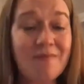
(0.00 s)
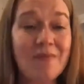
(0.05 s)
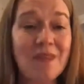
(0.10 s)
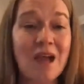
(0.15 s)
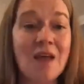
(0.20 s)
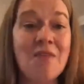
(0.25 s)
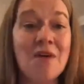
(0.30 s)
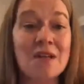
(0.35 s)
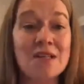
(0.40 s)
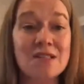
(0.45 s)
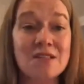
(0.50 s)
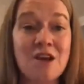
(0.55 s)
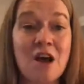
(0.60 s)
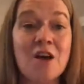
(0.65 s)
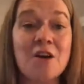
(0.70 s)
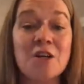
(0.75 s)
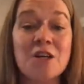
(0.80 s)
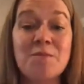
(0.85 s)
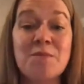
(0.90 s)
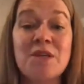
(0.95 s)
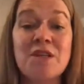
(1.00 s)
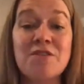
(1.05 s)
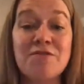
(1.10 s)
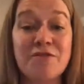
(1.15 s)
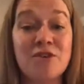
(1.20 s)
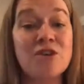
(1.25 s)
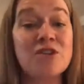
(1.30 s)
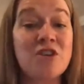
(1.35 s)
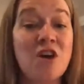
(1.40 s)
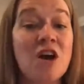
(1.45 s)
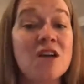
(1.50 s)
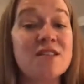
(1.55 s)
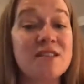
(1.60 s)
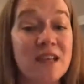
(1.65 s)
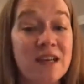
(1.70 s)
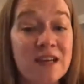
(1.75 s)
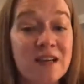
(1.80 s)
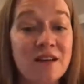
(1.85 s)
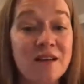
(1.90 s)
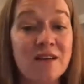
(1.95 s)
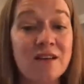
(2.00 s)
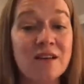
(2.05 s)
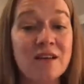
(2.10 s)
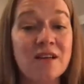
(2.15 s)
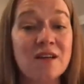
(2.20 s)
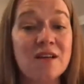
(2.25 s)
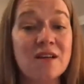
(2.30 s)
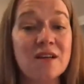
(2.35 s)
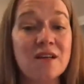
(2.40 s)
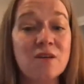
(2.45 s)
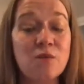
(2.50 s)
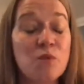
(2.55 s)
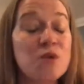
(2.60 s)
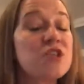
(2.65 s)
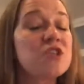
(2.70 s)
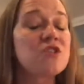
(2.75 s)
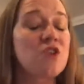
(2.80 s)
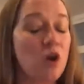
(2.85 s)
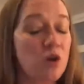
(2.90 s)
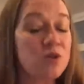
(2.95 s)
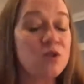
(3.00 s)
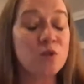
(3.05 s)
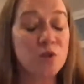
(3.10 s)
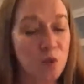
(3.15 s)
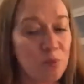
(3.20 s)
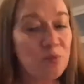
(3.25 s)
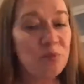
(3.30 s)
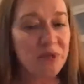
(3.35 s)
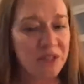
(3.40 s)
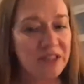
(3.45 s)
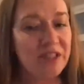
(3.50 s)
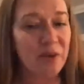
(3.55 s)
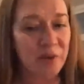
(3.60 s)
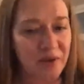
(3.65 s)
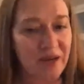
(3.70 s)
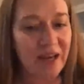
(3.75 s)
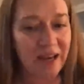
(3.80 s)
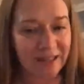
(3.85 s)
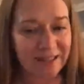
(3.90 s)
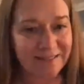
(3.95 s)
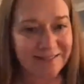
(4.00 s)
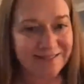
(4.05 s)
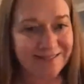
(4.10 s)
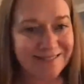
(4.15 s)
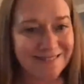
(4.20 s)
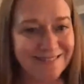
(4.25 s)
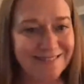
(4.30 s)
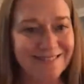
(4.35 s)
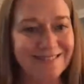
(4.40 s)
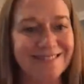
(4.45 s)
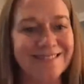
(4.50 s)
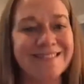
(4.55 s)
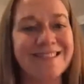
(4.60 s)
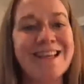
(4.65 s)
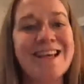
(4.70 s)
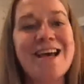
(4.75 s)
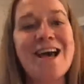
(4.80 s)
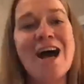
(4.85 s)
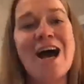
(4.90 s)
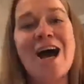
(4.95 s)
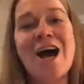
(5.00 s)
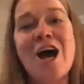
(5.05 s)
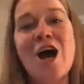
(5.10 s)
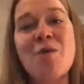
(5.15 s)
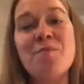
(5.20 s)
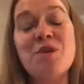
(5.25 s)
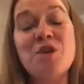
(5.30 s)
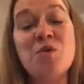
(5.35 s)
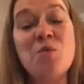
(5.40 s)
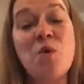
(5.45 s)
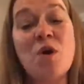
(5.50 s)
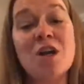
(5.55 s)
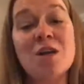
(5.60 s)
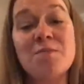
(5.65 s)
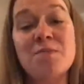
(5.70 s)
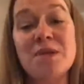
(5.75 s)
and that it's not going to be the first hot take, which is also completely okay. You want to